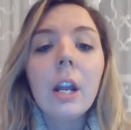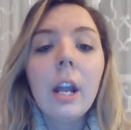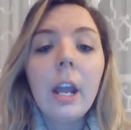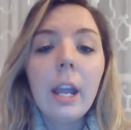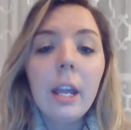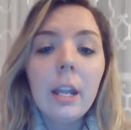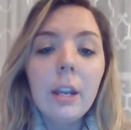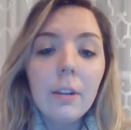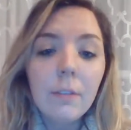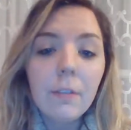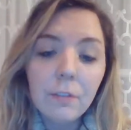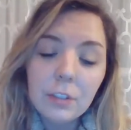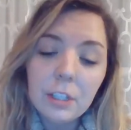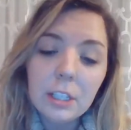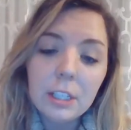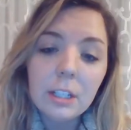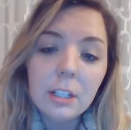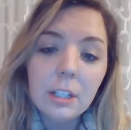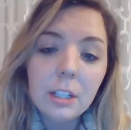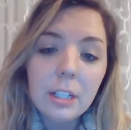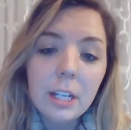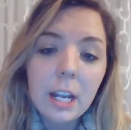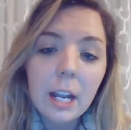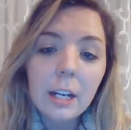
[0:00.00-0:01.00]
and a
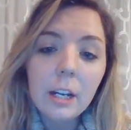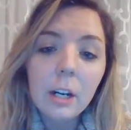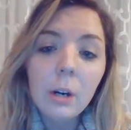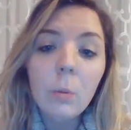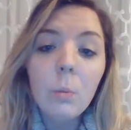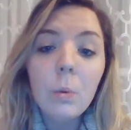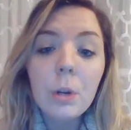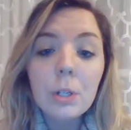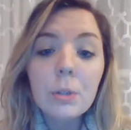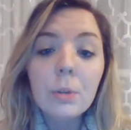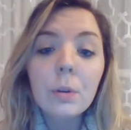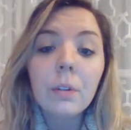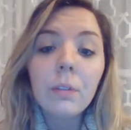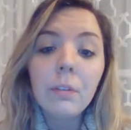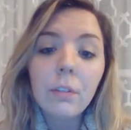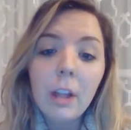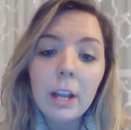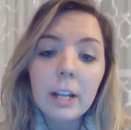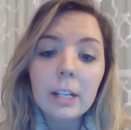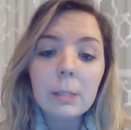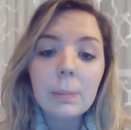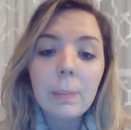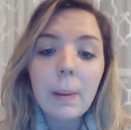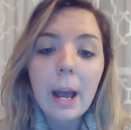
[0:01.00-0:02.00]
facilitator, which
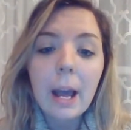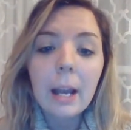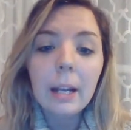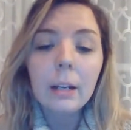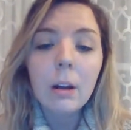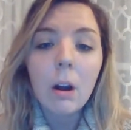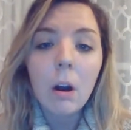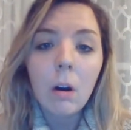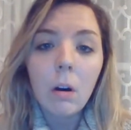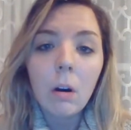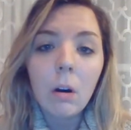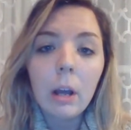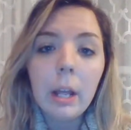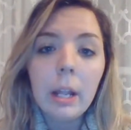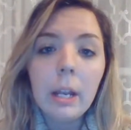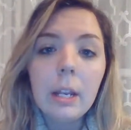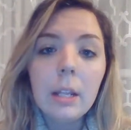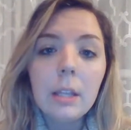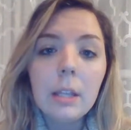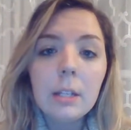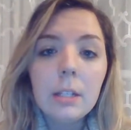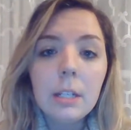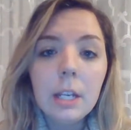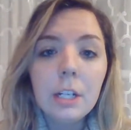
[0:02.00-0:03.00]
reflects back
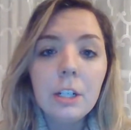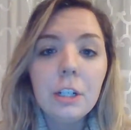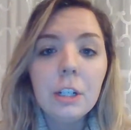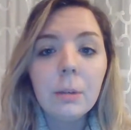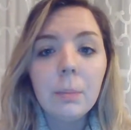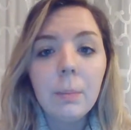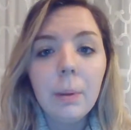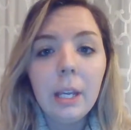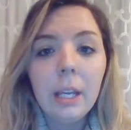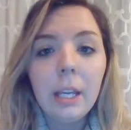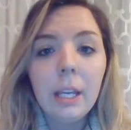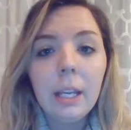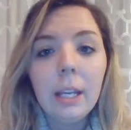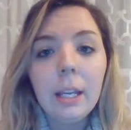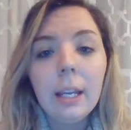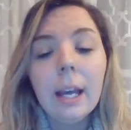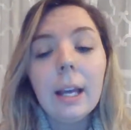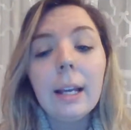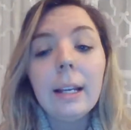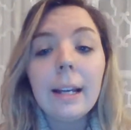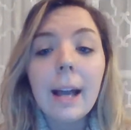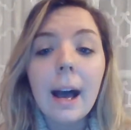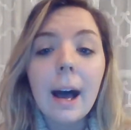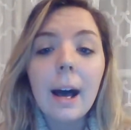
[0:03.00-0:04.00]
on the teacher being
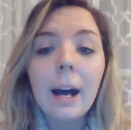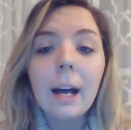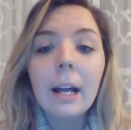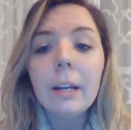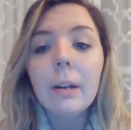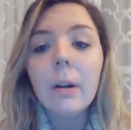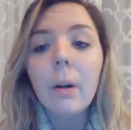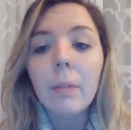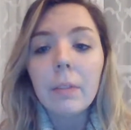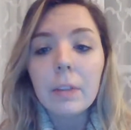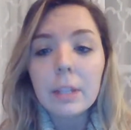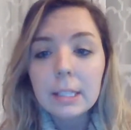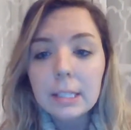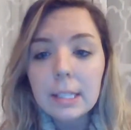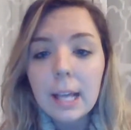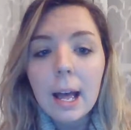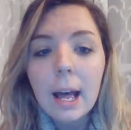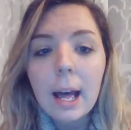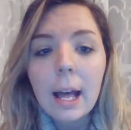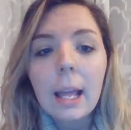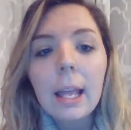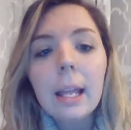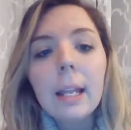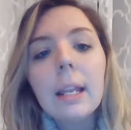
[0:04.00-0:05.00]
a guide on the
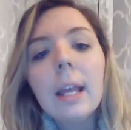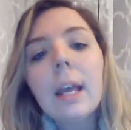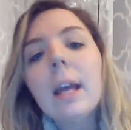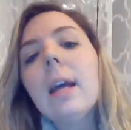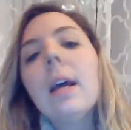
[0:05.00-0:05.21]
side.